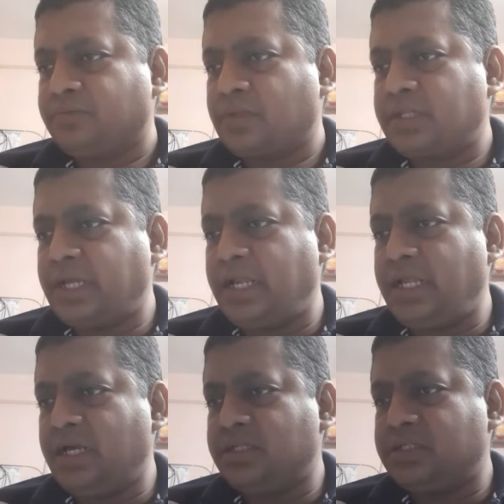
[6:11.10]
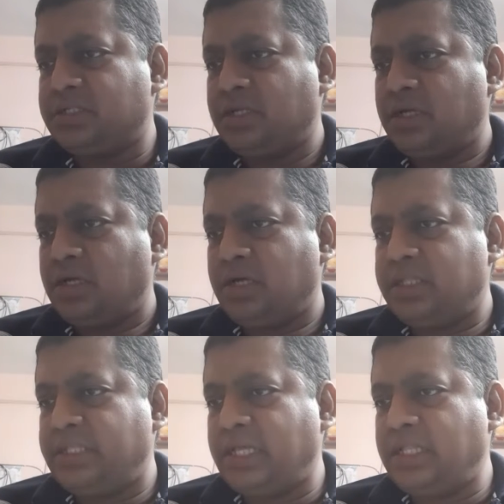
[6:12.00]
10 years.
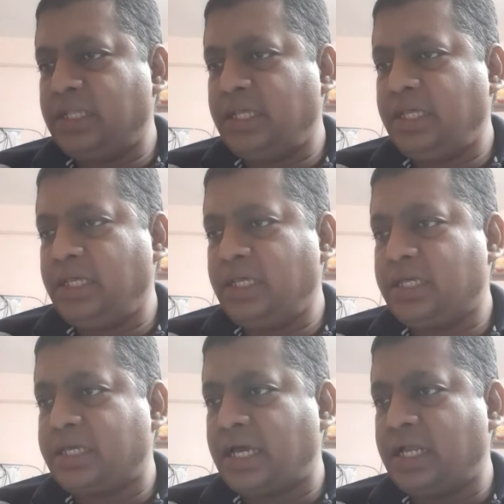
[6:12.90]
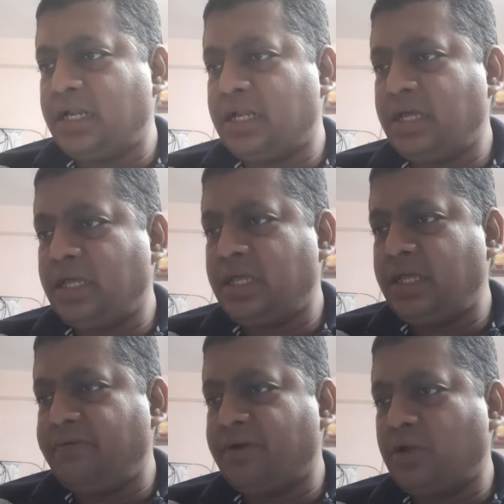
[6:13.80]
Then he can
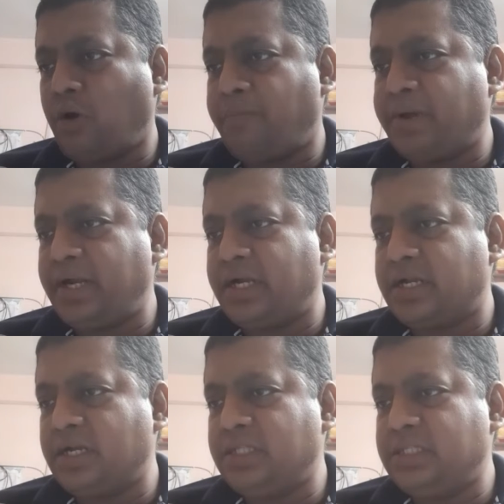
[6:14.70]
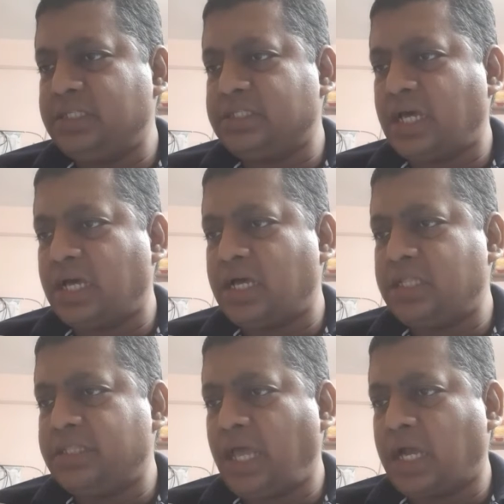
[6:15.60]
even operate this
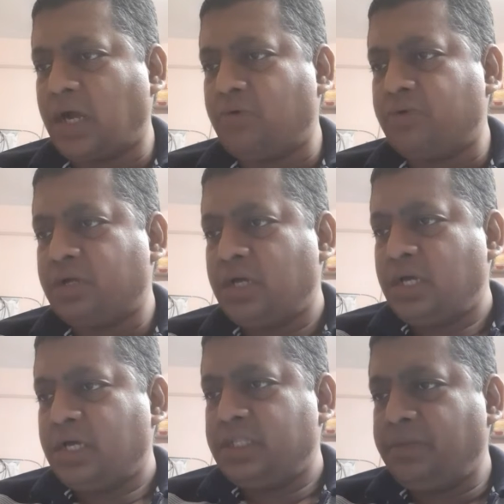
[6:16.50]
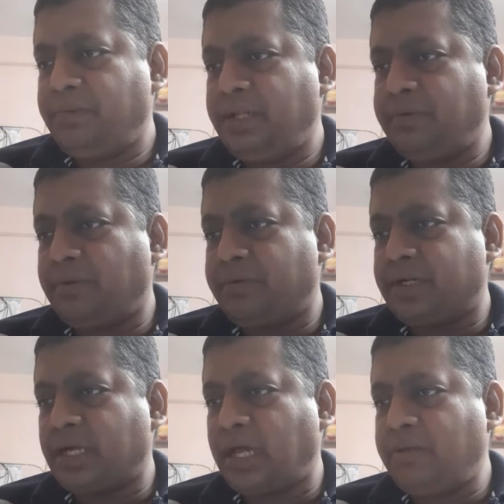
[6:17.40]
the account. The
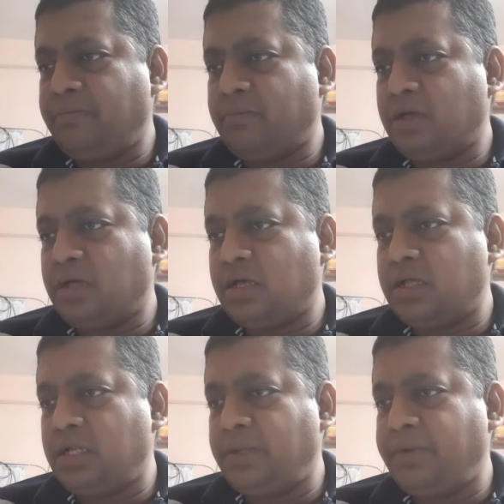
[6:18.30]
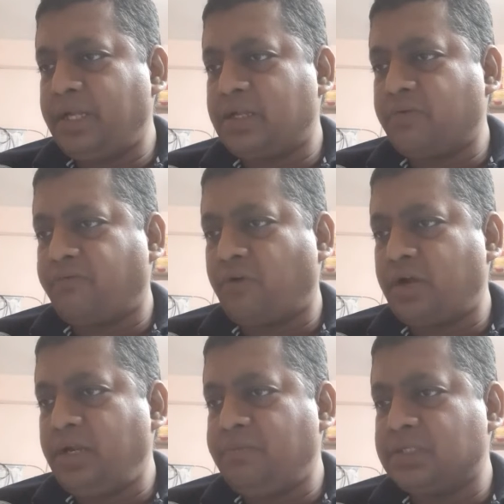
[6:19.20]
minimum time limit
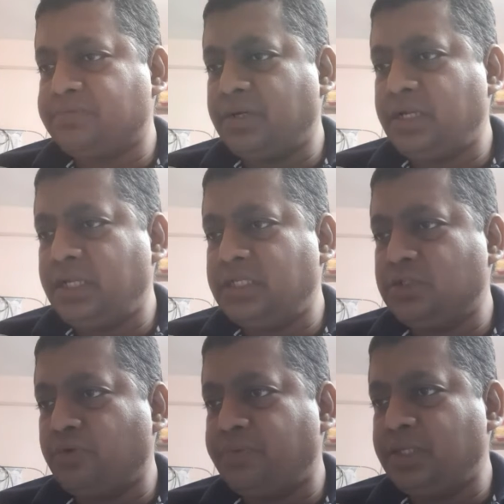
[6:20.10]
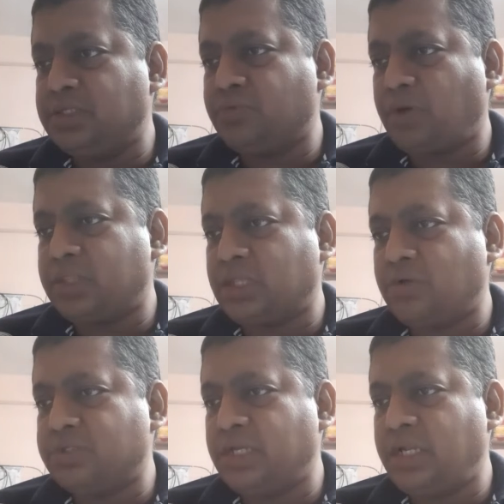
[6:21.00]
for investment is rupees
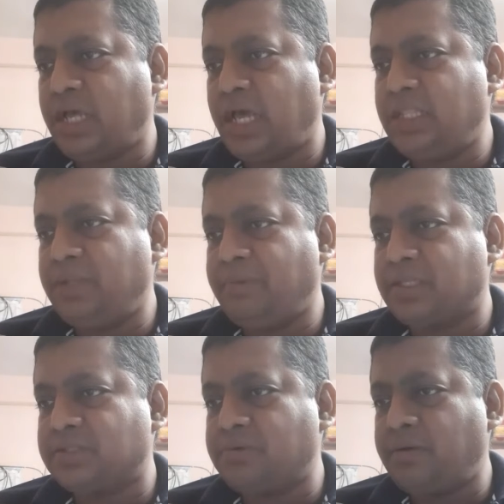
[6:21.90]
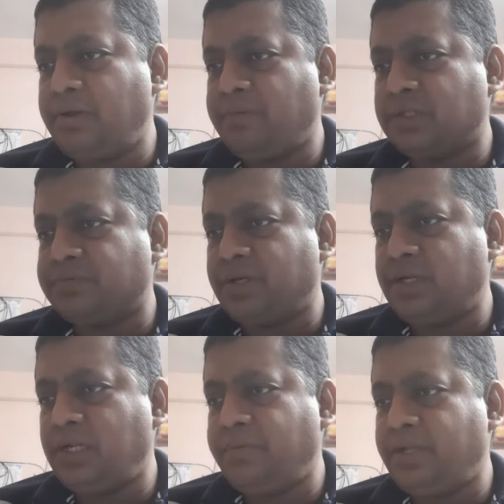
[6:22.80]
1000 and the maximum
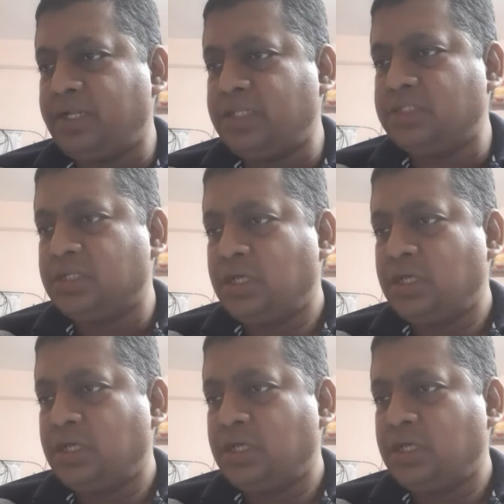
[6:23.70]
investment limit is